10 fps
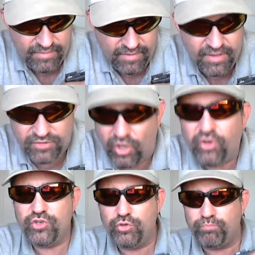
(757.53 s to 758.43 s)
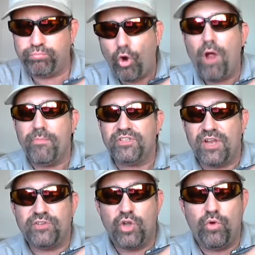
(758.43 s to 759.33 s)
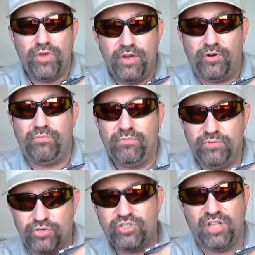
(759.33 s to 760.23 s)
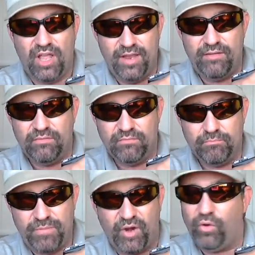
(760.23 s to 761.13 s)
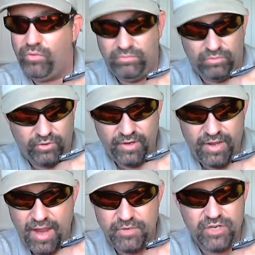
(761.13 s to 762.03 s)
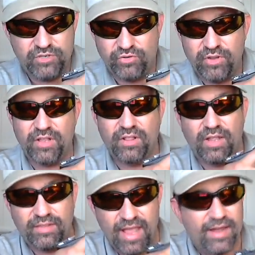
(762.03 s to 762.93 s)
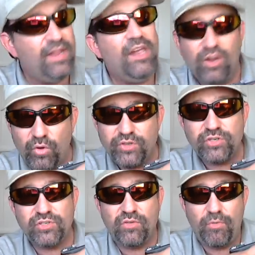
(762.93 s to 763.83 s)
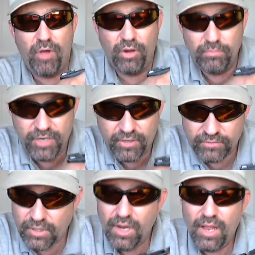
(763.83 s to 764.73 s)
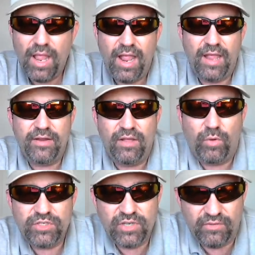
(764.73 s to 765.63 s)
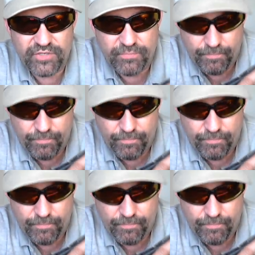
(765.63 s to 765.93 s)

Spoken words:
as long as you promise not to go near your slide barrel or any ammunition or anything like that, go get yourself a bottle of beer and watch television.